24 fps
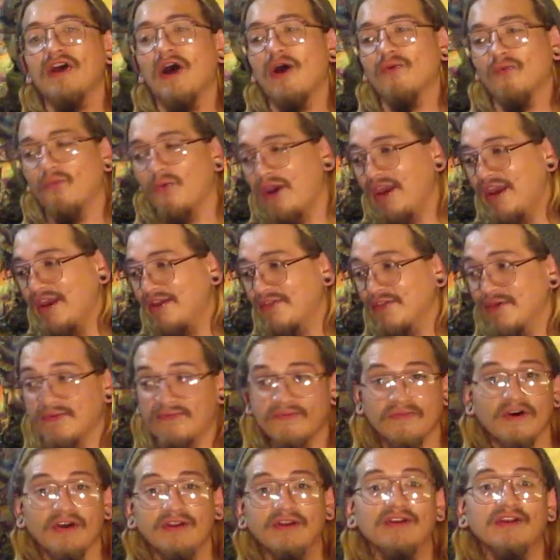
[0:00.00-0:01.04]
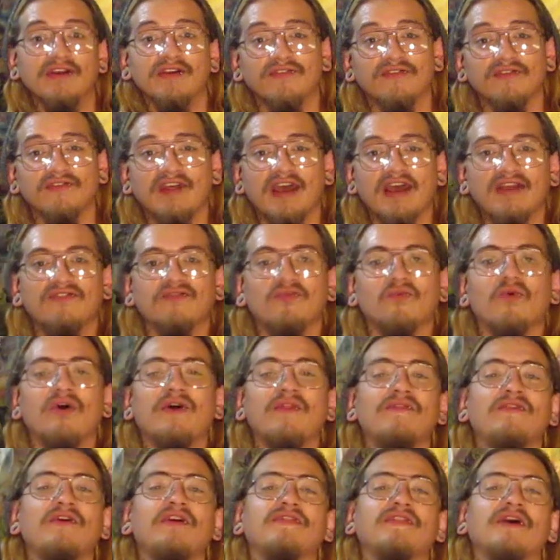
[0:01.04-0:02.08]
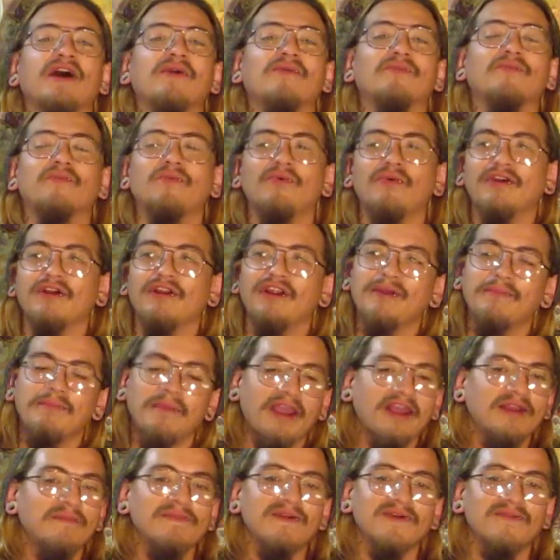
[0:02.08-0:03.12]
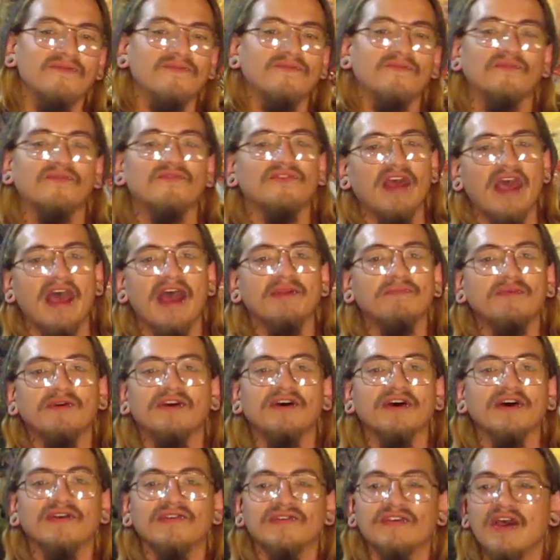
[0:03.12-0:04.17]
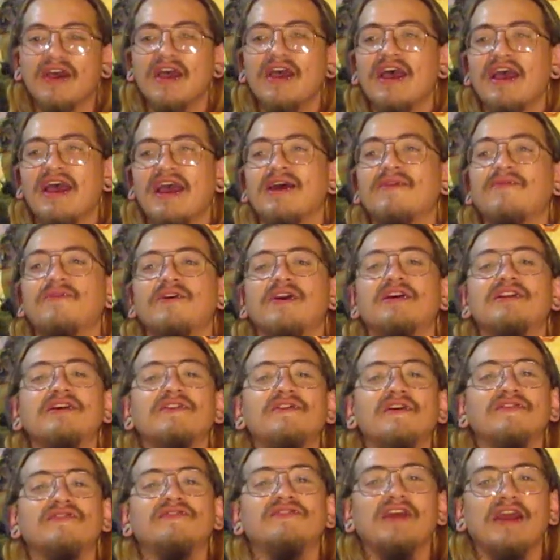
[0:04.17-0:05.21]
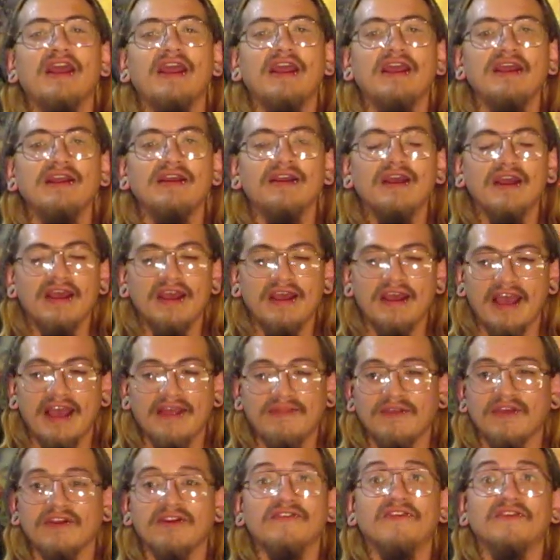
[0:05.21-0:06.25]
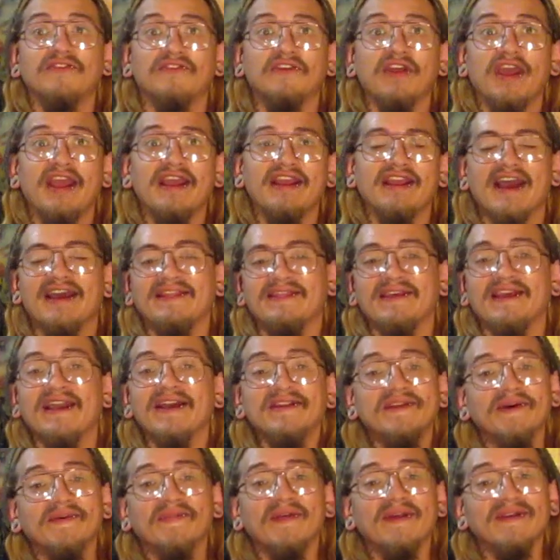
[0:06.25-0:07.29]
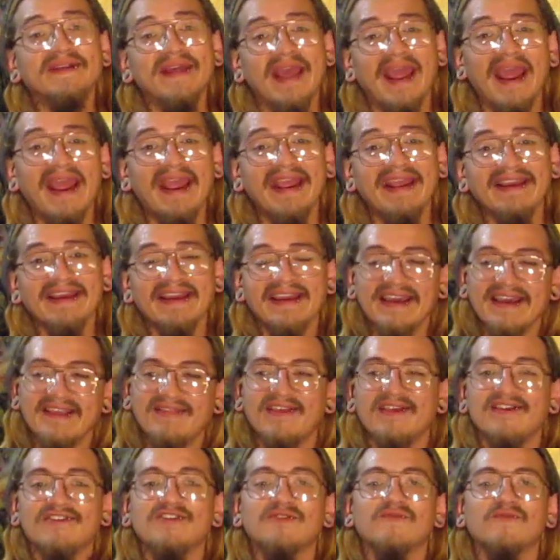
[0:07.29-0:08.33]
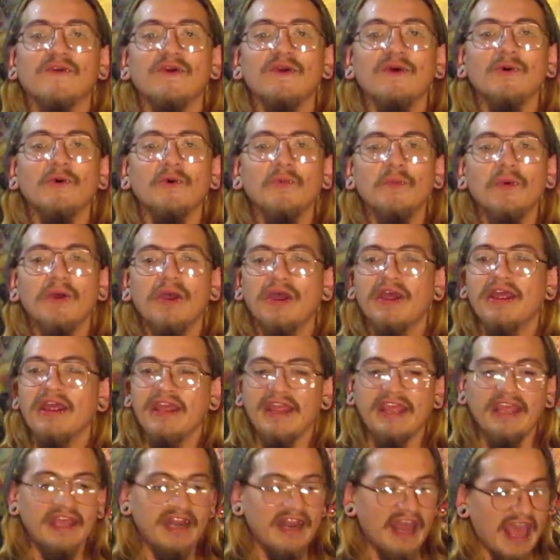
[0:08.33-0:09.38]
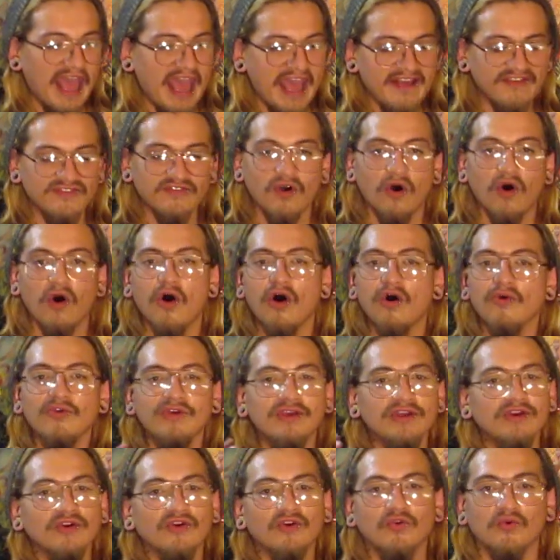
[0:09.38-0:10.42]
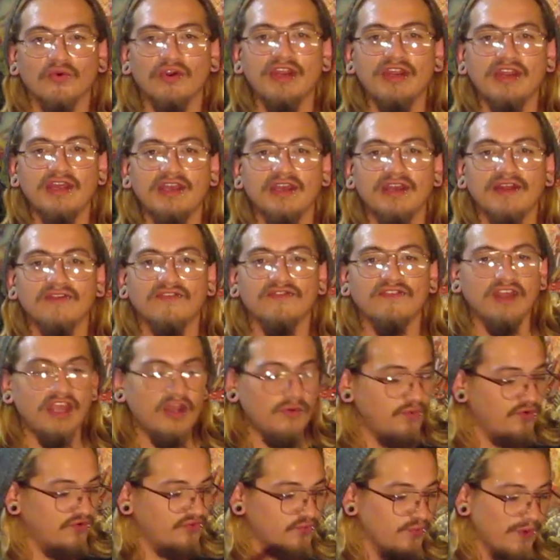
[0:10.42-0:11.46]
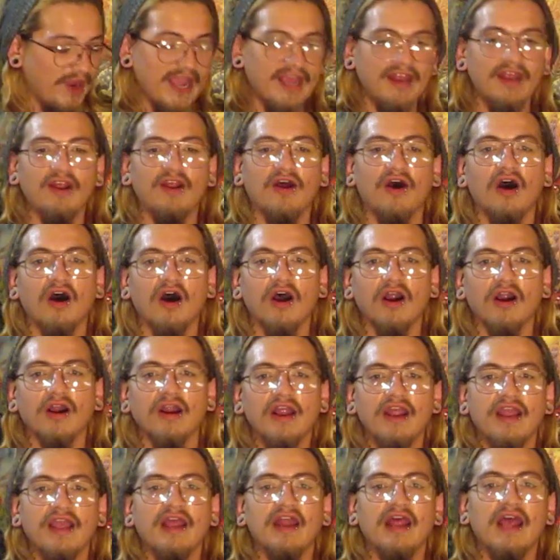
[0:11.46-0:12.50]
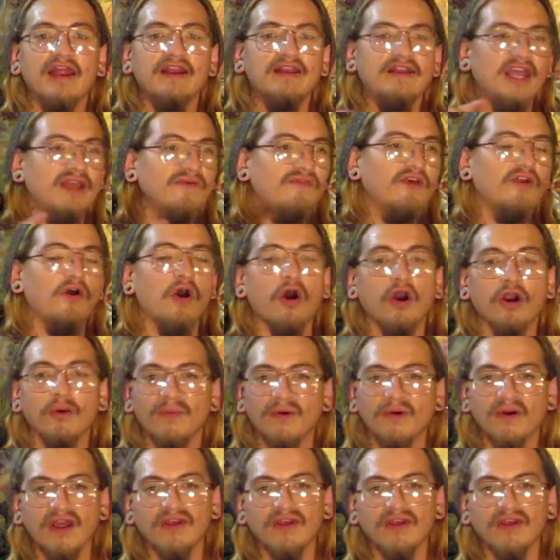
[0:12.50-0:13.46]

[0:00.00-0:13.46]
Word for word: outweighing the funness. That's one thing that really made me sad because at the end of this day, at the end of this day, at the end of the day, this film it has all the ingredients. It was rated R. It had David Harbour